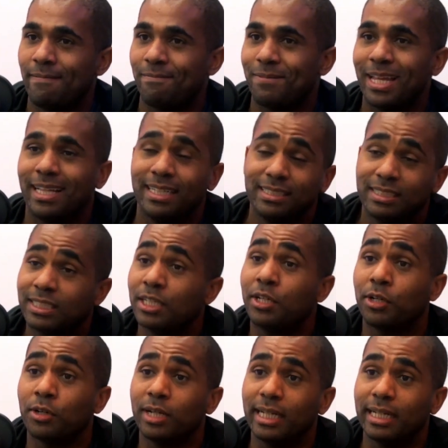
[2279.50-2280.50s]
And then
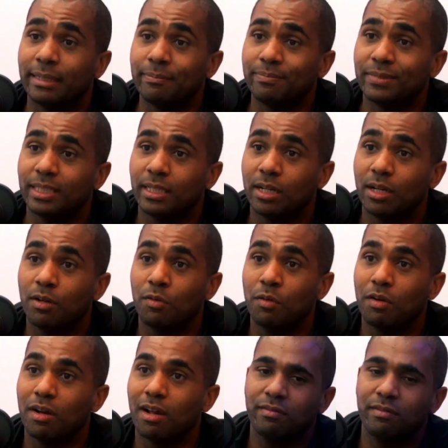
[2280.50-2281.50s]
security,
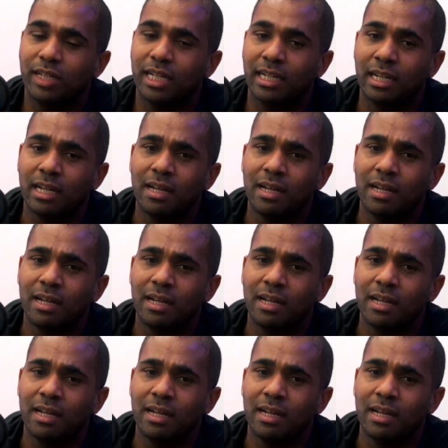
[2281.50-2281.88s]
like